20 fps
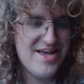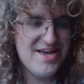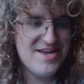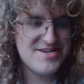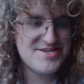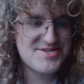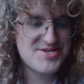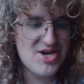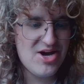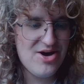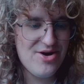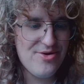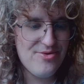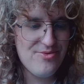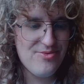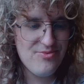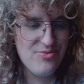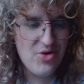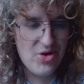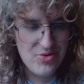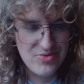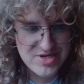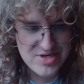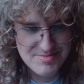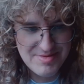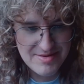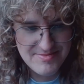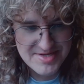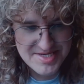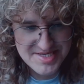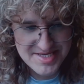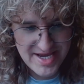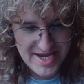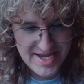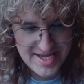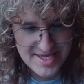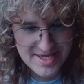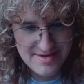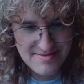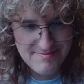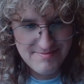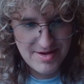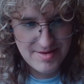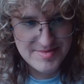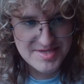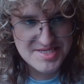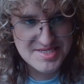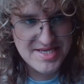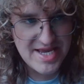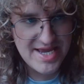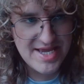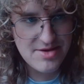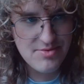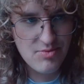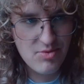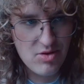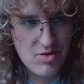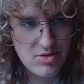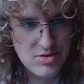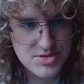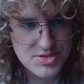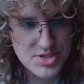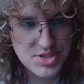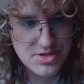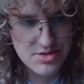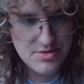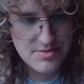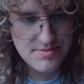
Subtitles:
So, what was my mistake? My mistake was